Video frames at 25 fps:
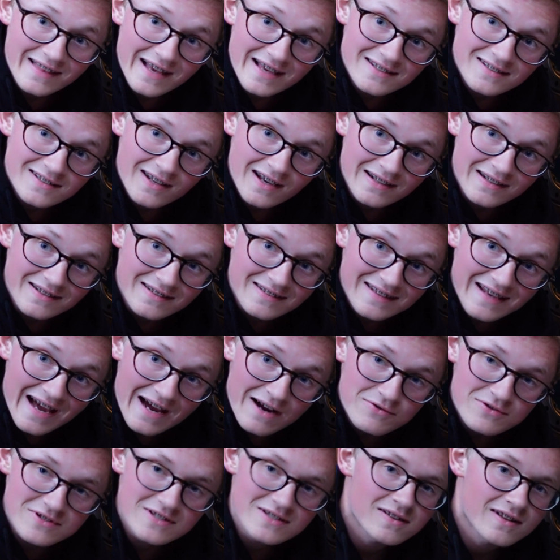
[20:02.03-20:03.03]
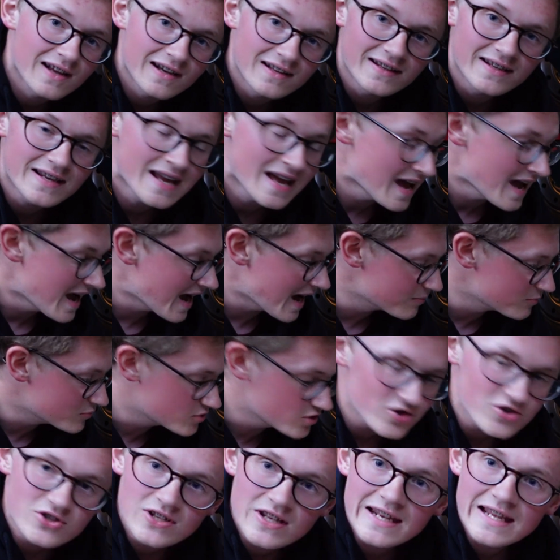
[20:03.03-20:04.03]
that side down slightly, I'm
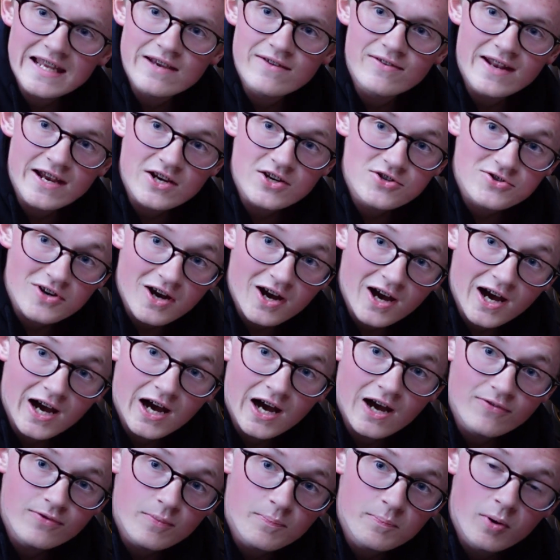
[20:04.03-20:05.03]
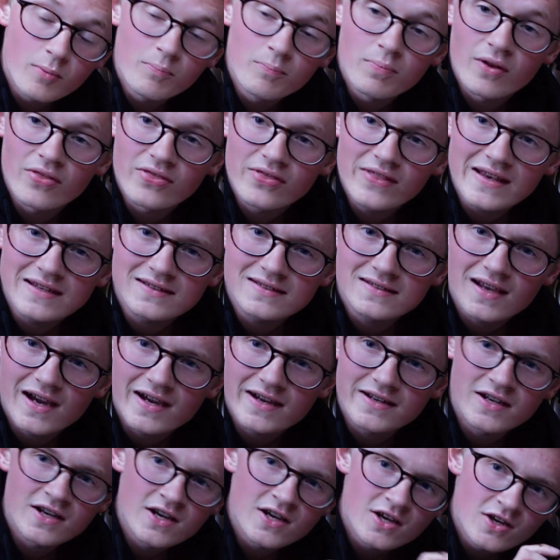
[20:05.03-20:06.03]
just going to give an extra half a pump on this
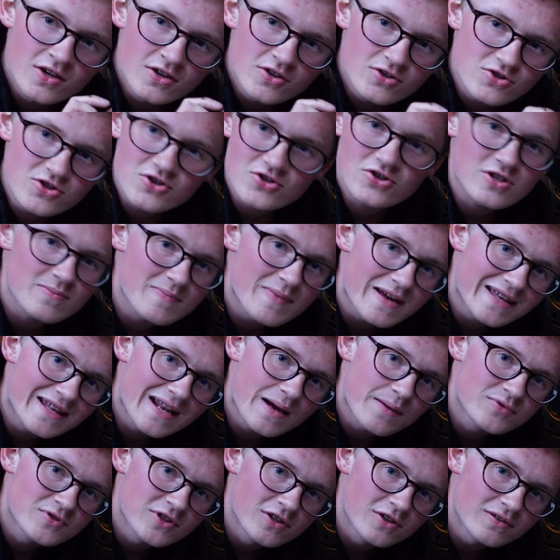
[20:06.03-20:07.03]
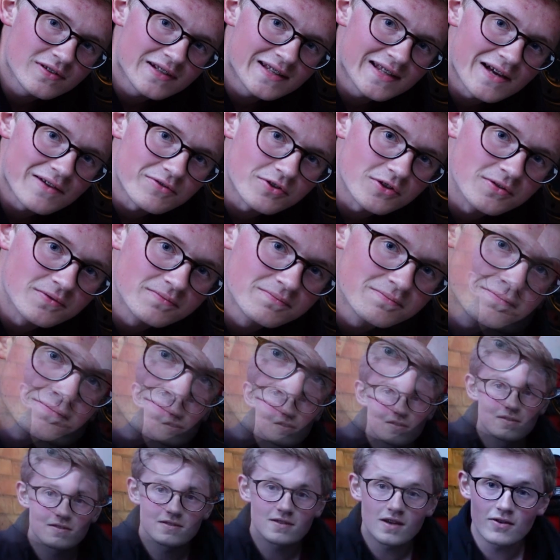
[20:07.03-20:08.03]
side, just to make it absolutely level.
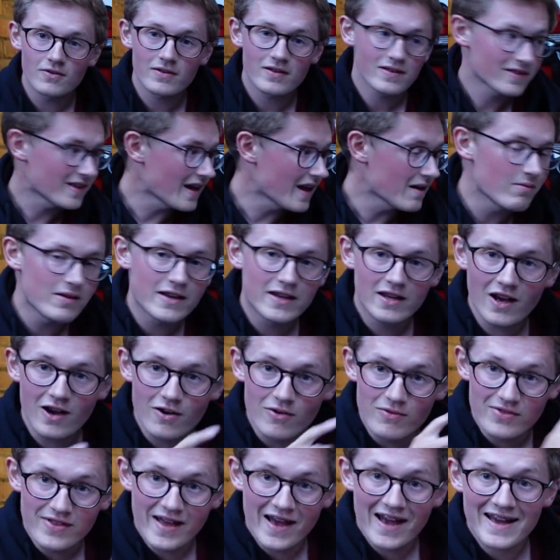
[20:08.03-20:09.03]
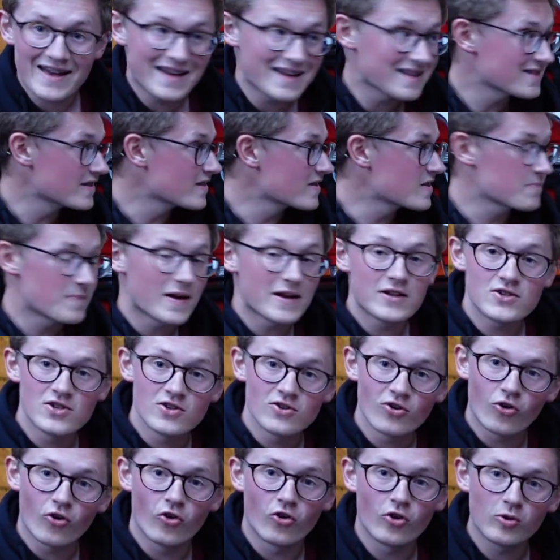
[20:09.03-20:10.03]
So there we go, that is the
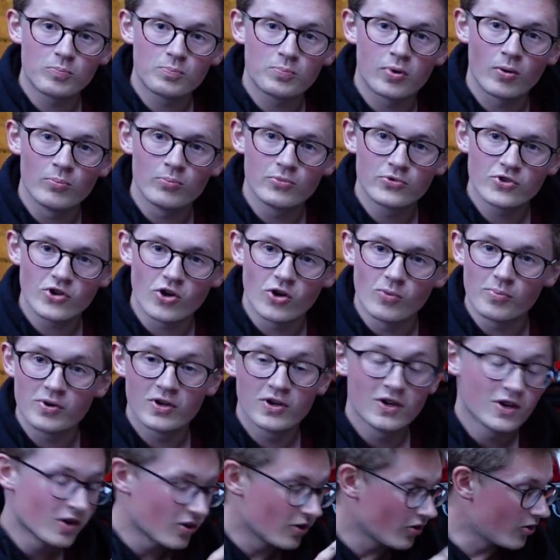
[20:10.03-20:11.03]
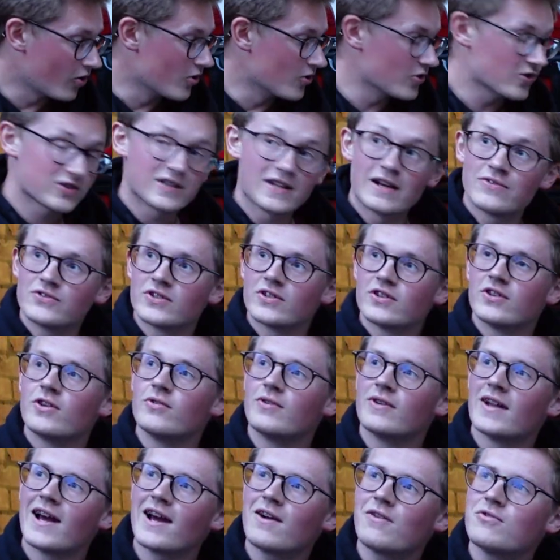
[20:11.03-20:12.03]
suspension all pumped up. All that's left to do
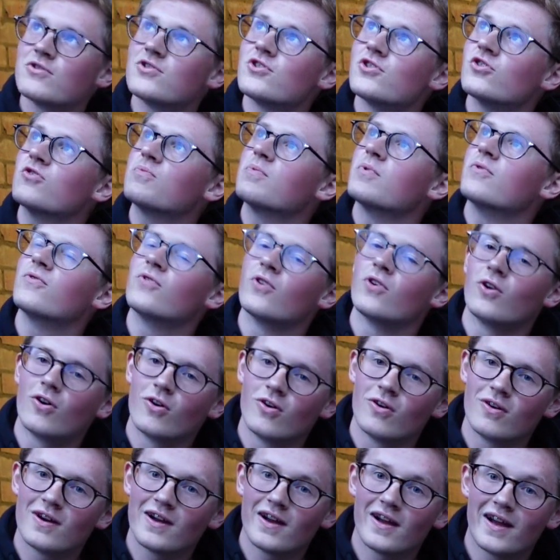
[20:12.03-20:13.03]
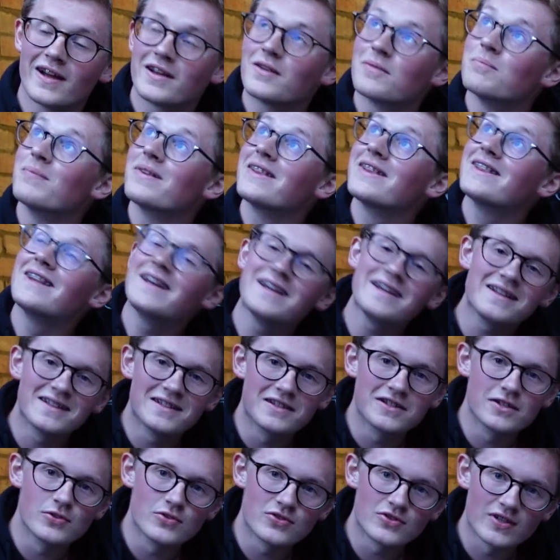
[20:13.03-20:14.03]
now, just before I completely
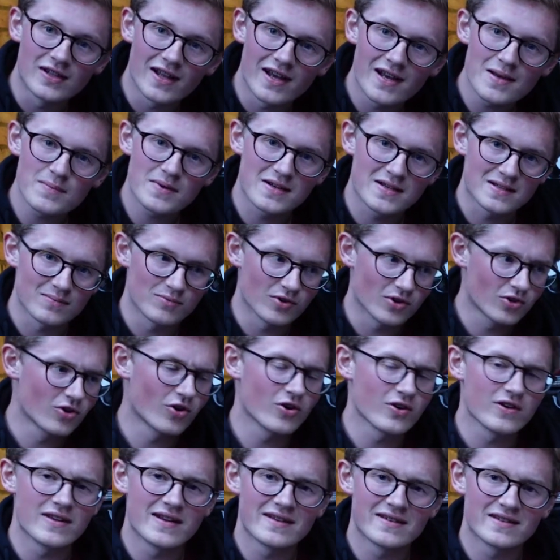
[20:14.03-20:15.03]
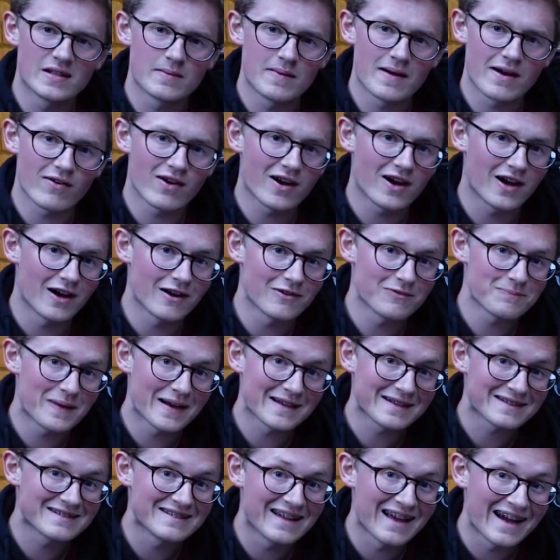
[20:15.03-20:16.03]
lose the light, because I'm recording this at about
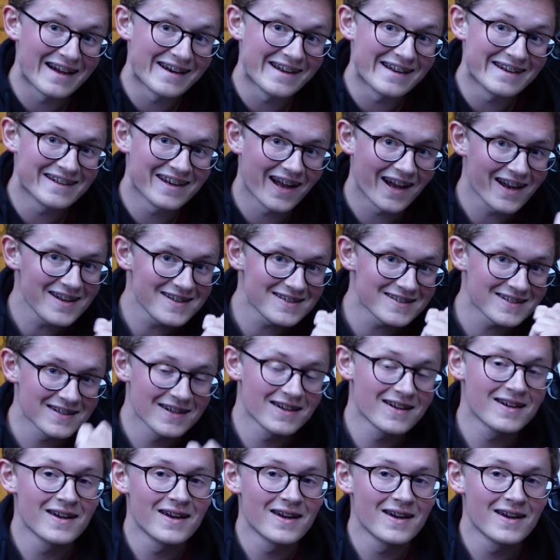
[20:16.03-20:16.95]
9:30 at night.